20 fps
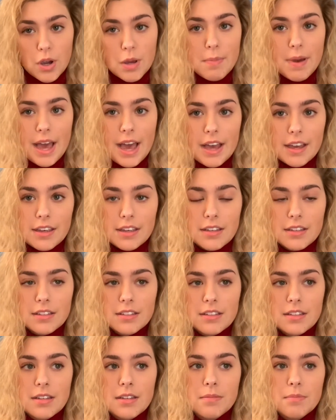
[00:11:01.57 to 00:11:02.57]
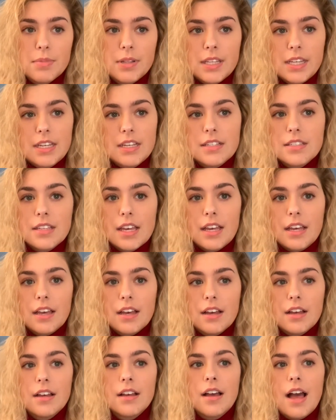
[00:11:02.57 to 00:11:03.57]
back, please. Like,
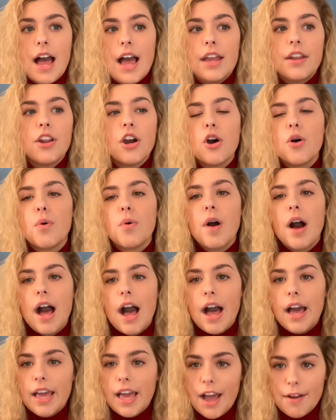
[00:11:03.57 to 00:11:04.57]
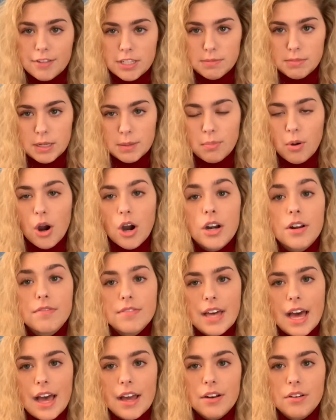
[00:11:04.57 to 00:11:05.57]
I know I have to be a part of
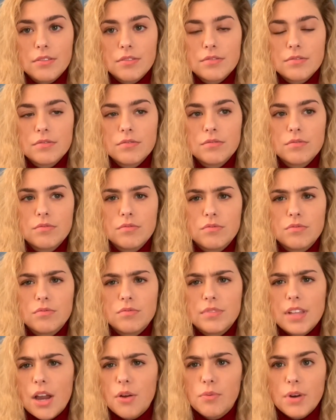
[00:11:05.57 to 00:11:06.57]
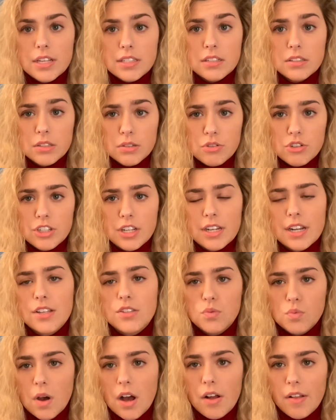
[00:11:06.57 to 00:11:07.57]
that resolution as
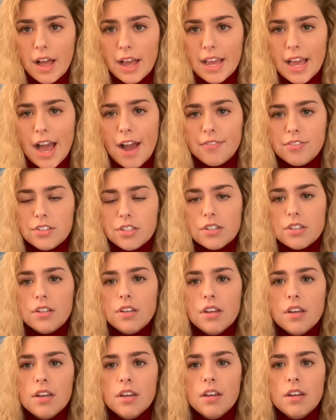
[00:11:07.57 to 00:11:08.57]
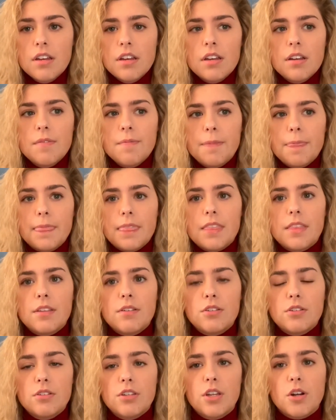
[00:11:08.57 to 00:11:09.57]
well. I have to,
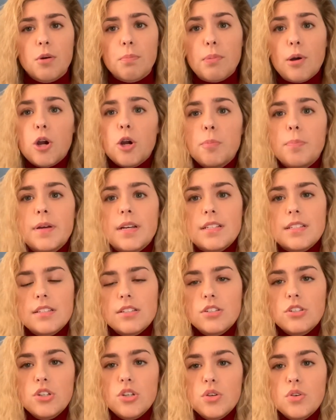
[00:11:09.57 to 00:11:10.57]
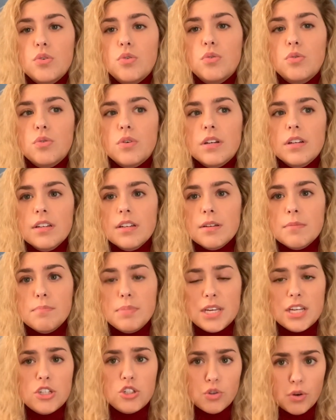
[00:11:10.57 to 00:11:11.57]
you know, purpose to
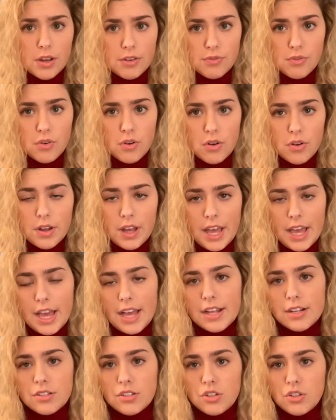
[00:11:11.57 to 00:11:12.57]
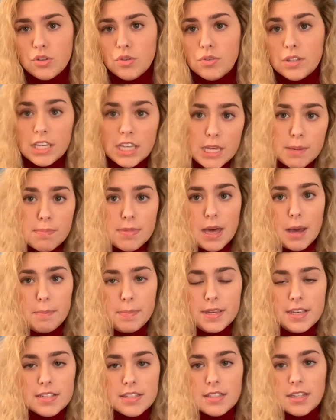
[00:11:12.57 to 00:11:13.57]
be joyful and to keep that
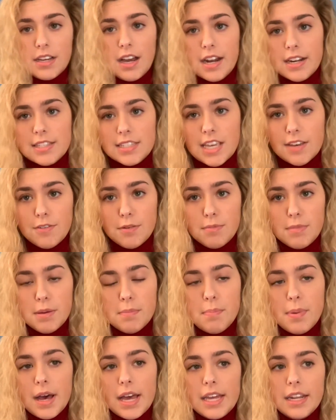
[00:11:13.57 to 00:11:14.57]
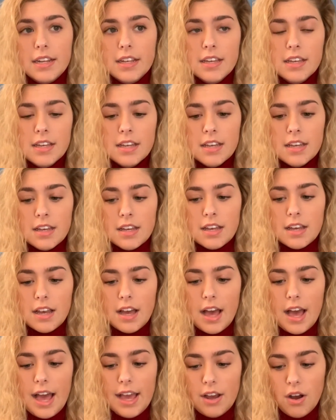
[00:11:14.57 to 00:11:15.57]
peace that God has given me. But
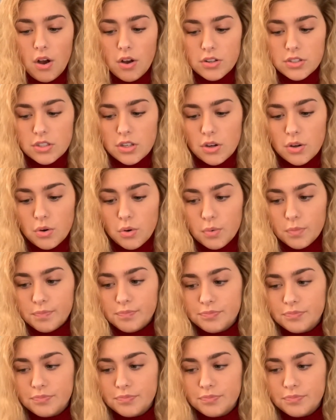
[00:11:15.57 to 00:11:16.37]
I also